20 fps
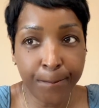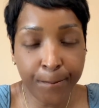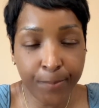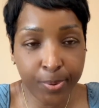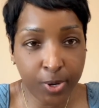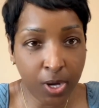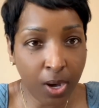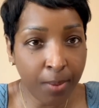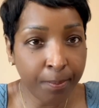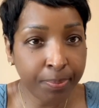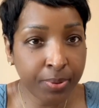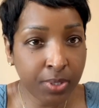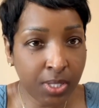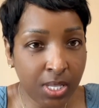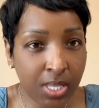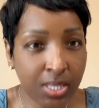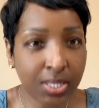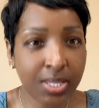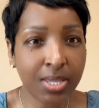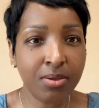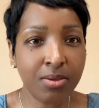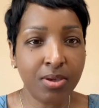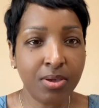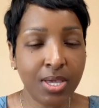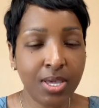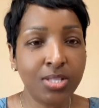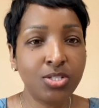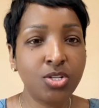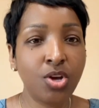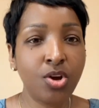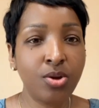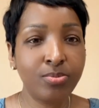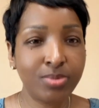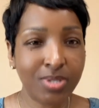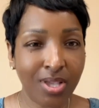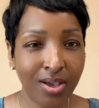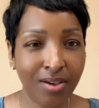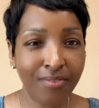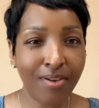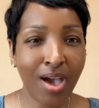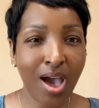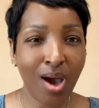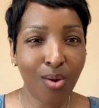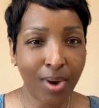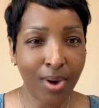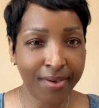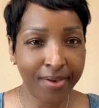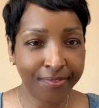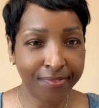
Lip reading: completely in terms of how I